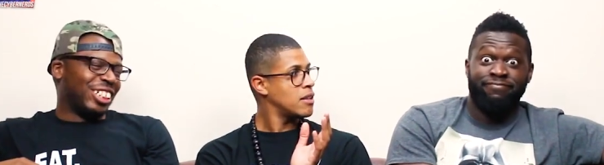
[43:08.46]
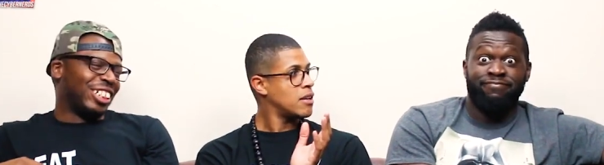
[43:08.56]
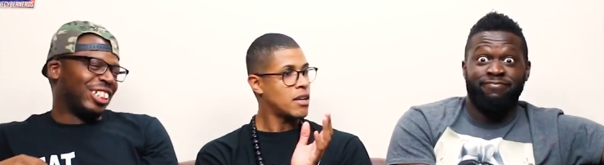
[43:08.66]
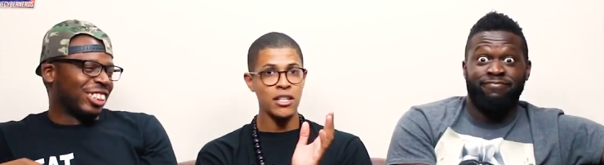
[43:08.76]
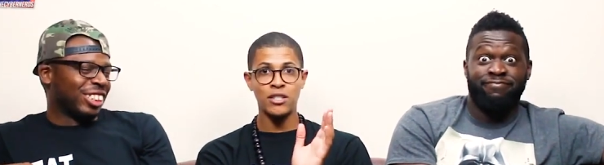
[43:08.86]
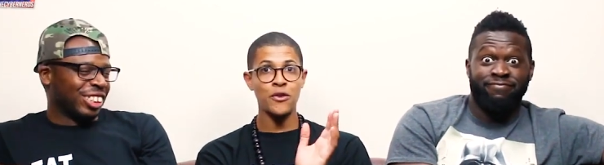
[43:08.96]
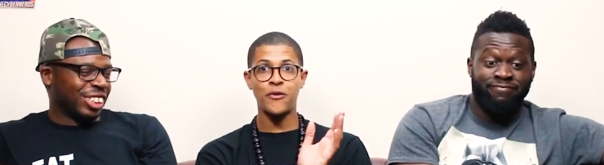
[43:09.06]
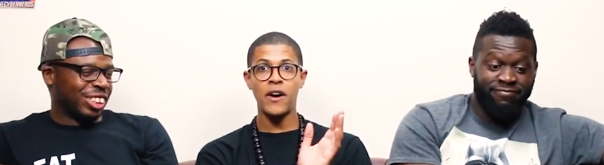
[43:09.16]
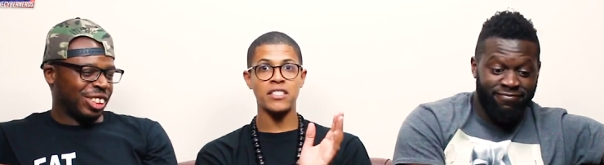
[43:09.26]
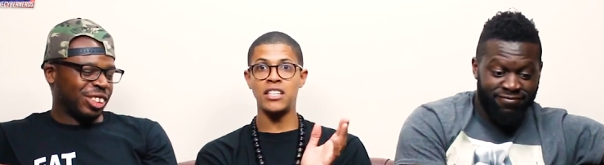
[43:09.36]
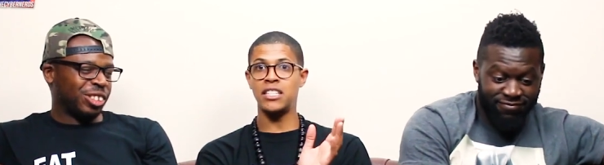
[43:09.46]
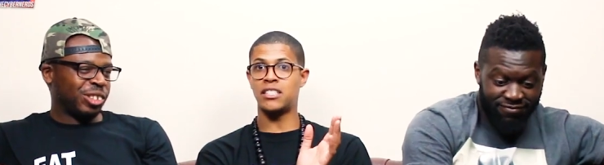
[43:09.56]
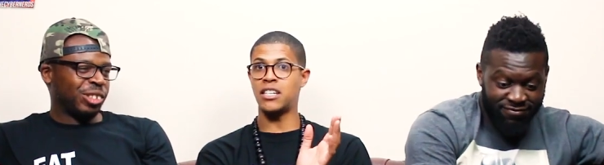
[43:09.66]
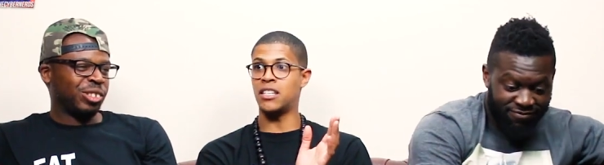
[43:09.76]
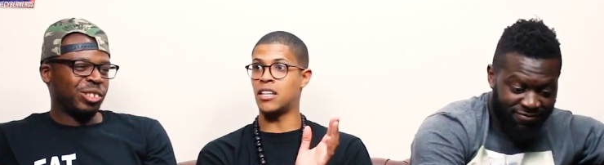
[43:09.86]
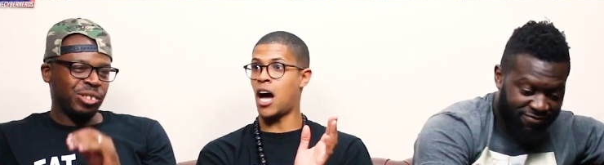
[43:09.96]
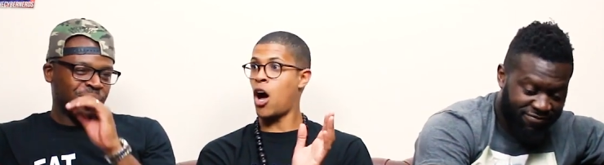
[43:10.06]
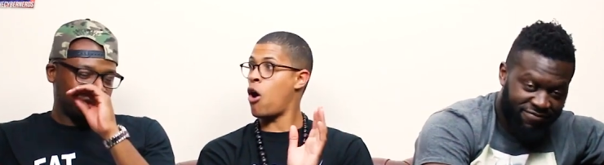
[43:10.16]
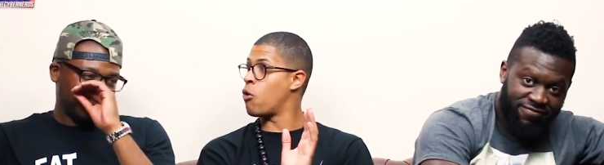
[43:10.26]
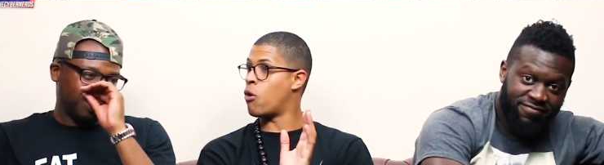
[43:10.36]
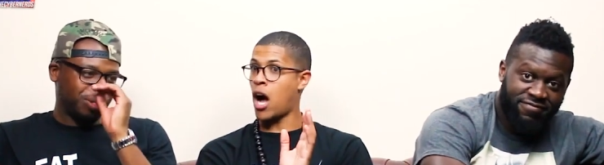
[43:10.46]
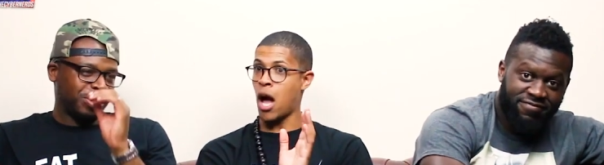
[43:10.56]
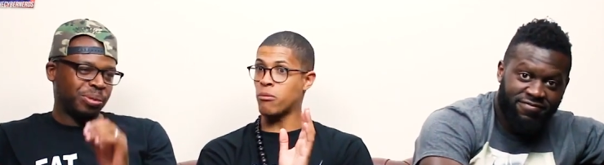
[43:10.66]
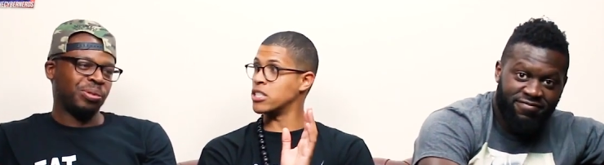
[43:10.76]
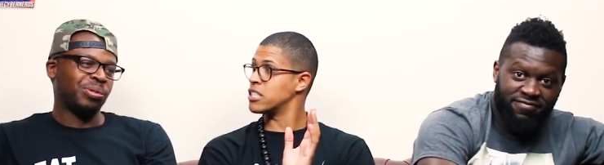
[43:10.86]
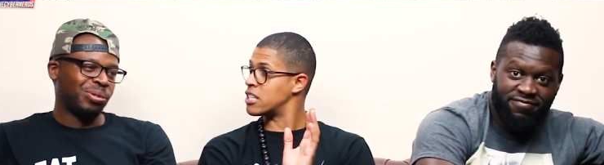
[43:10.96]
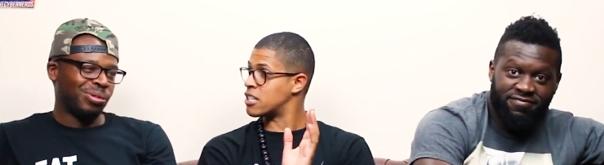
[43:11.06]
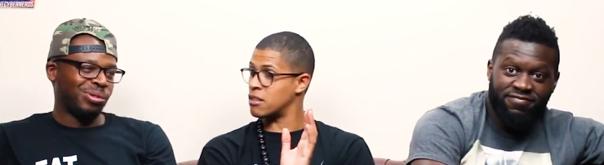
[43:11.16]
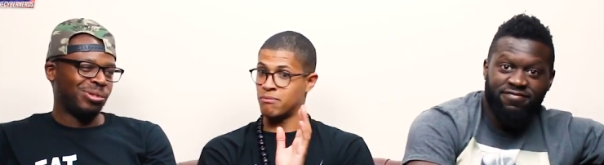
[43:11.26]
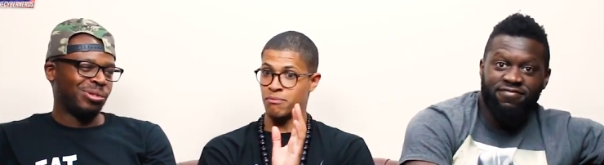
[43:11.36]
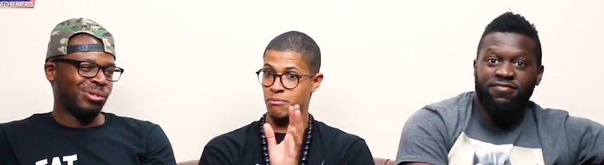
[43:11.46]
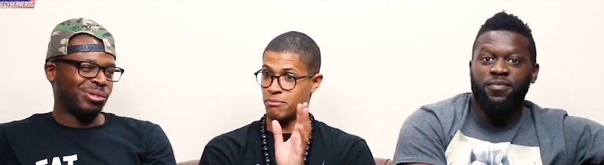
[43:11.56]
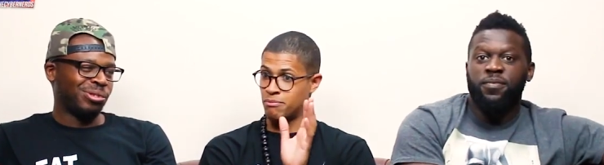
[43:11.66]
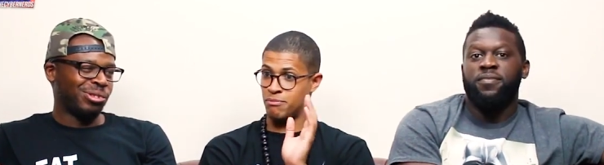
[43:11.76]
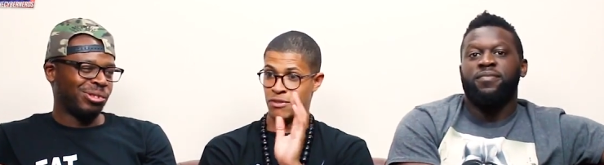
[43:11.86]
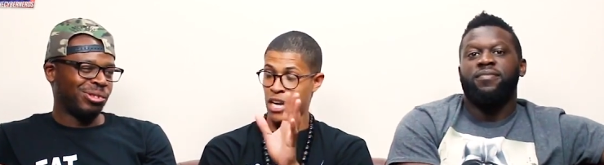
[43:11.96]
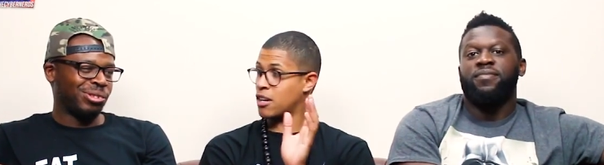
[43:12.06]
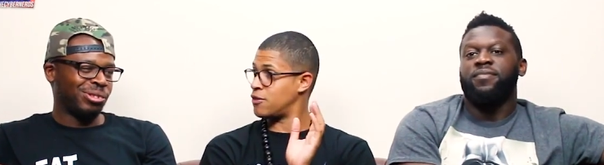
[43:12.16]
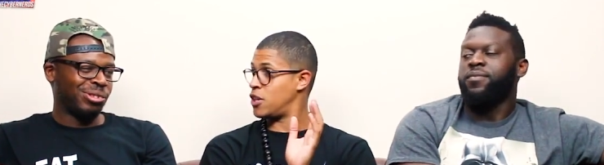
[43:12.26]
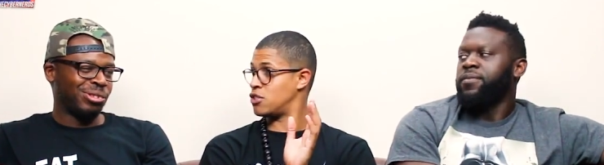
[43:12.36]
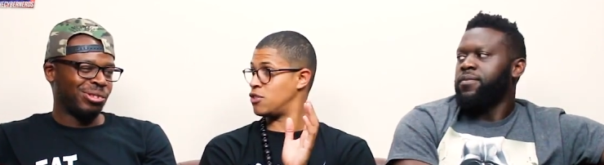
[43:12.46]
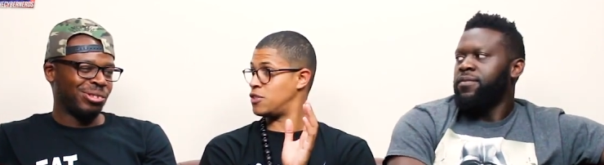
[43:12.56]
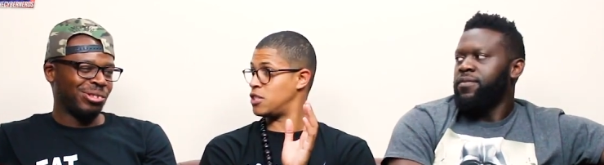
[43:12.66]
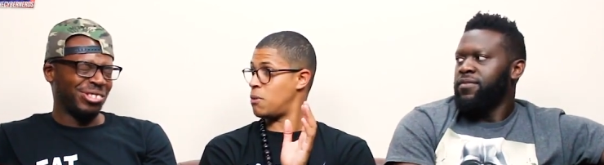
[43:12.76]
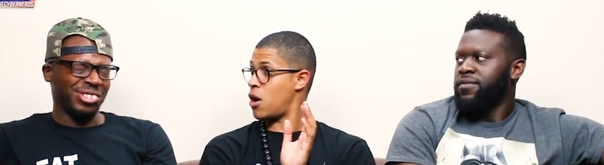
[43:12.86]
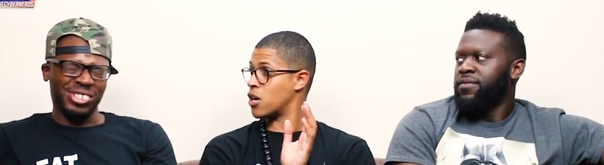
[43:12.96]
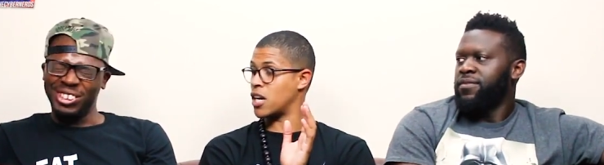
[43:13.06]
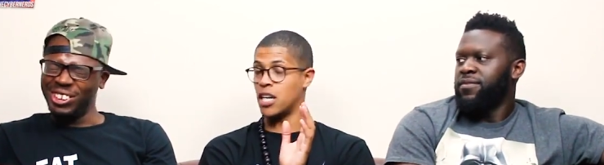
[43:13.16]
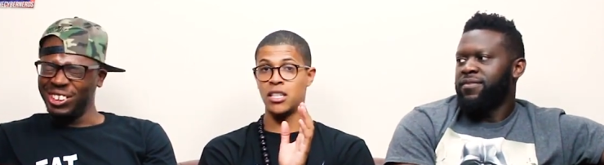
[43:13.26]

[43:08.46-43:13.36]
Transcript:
Speaker 1: It's 2018. Oh, I'm gonna take a take advantage of this market.